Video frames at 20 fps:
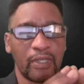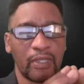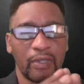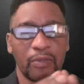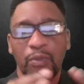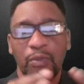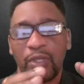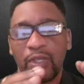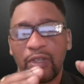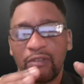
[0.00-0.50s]

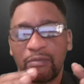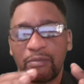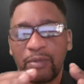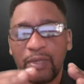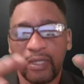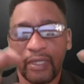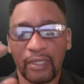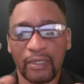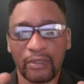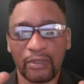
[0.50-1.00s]
and we have
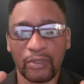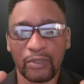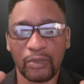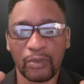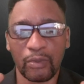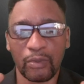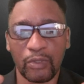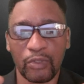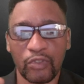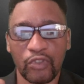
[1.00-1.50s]
begun to
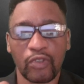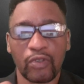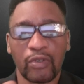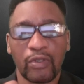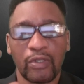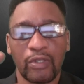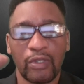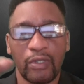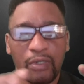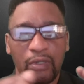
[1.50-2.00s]
do a
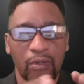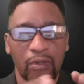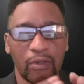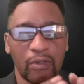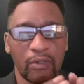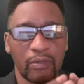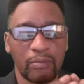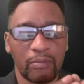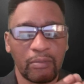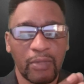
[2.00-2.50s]
journey
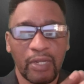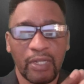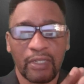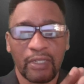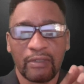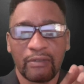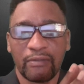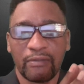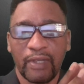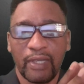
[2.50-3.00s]
on
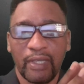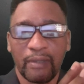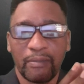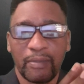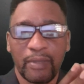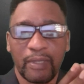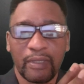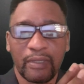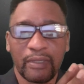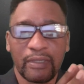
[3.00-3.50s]
market
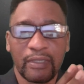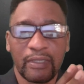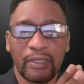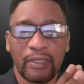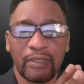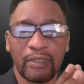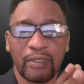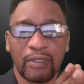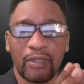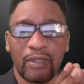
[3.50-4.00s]
viability
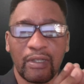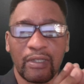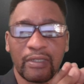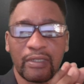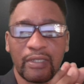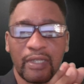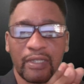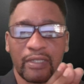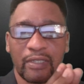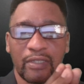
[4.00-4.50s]
in the
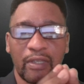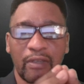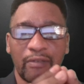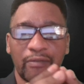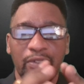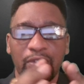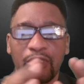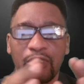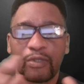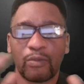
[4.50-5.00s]
context of
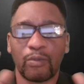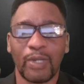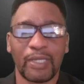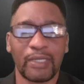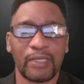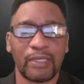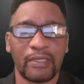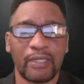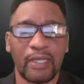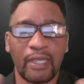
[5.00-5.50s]
the
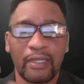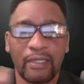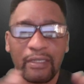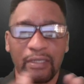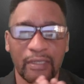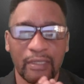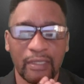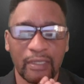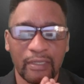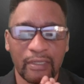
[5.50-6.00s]
SWOT
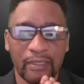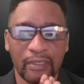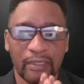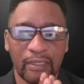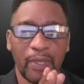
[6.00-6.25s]
analysis.